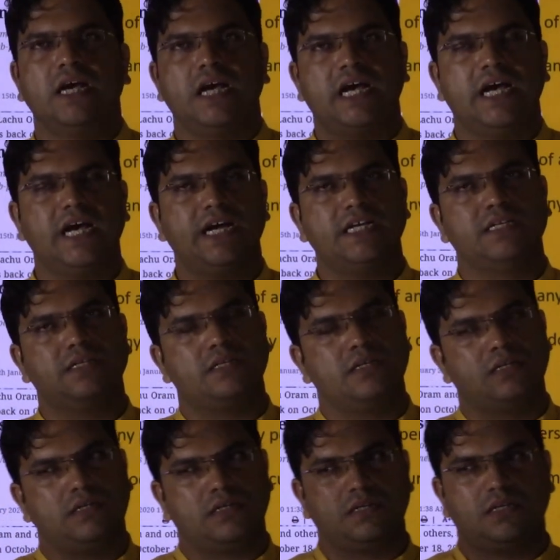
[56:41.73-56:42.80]
had
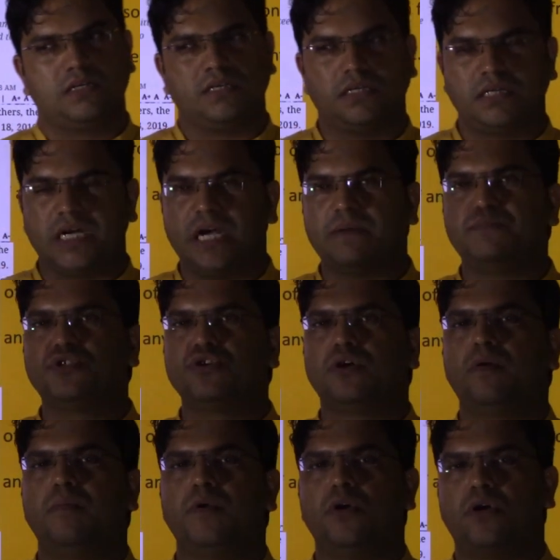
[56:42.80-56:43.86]

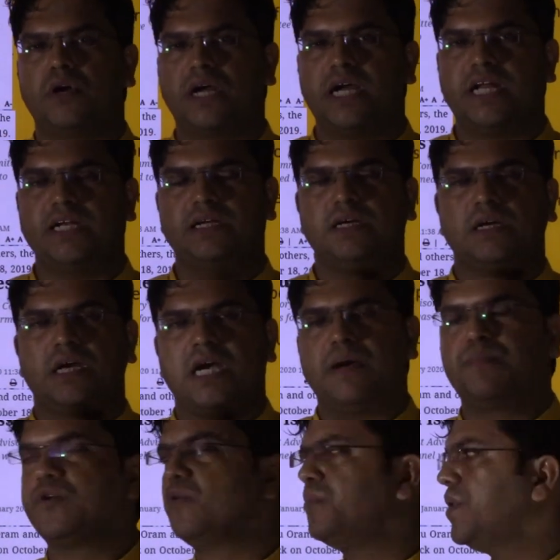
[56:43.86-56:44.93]
absorbed or had
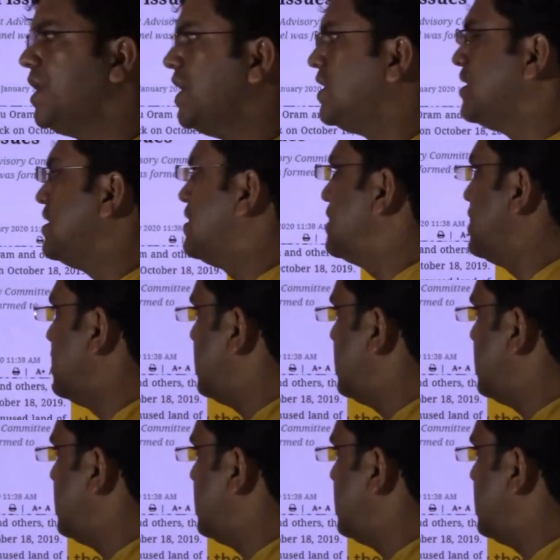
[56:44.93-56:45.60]
appropriated